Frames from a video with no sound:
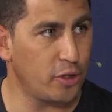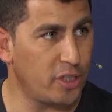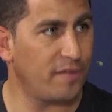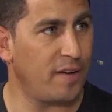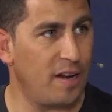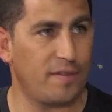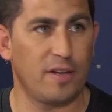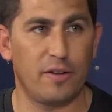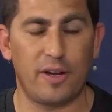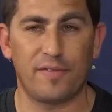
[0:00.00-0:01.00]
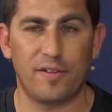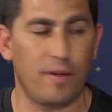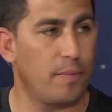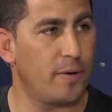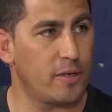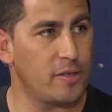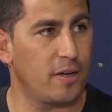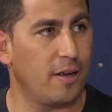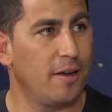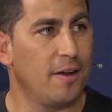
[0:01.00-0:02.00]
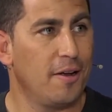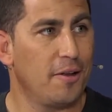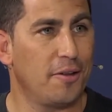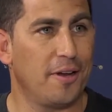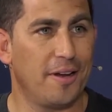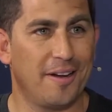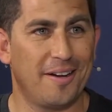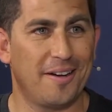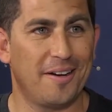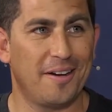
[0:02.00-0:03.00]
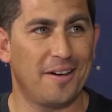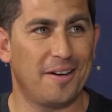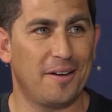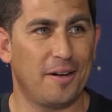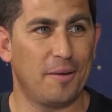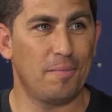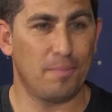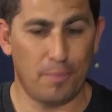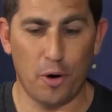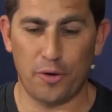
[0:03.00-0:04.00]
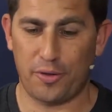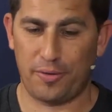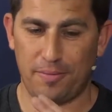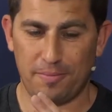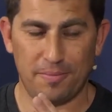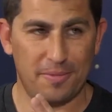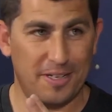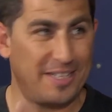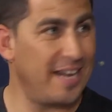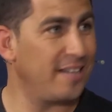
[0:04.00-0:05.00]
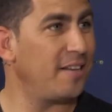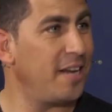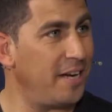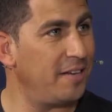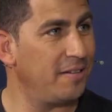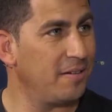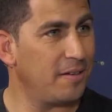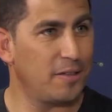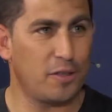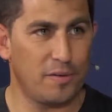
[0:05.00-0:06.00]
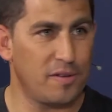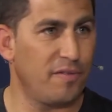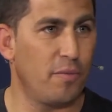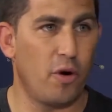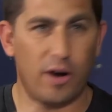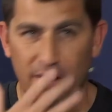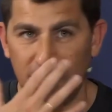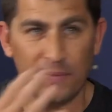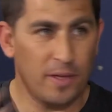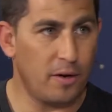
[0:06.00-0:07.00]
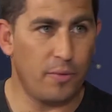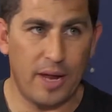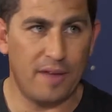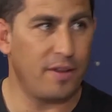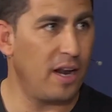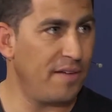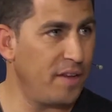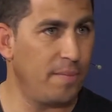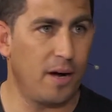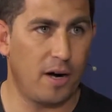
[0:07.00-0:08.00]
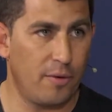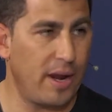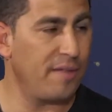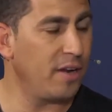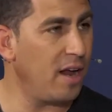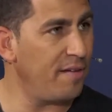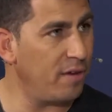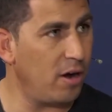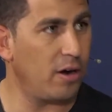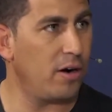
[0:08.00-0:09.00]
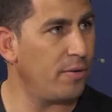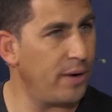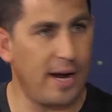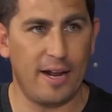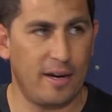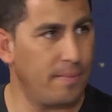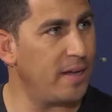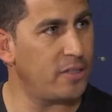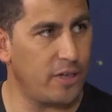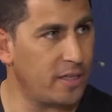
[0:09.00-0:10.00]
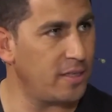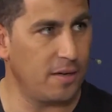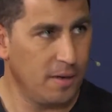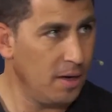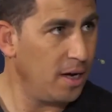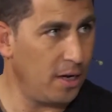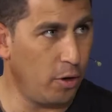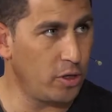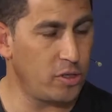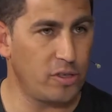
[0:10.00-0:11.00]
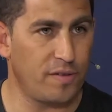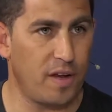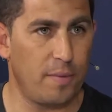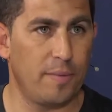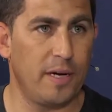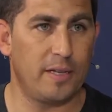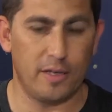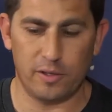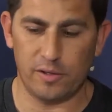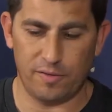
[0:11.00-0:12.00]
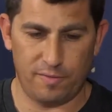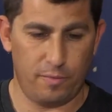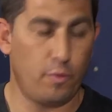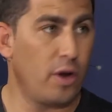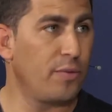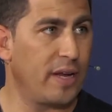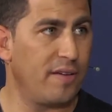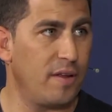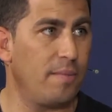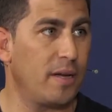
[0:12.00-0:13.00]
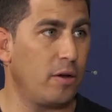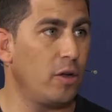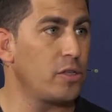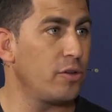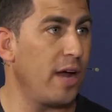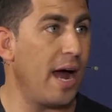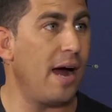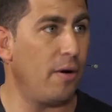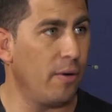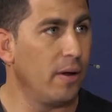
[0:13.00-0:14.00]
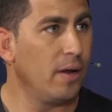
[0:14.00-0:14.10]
to shift left and to give developers uh, the um, both the data they need in terms of more, you know, we have the live debugger, we have the live logger, we're adding metrics and, and all sorts of capability in terms of what we give them, but also the how.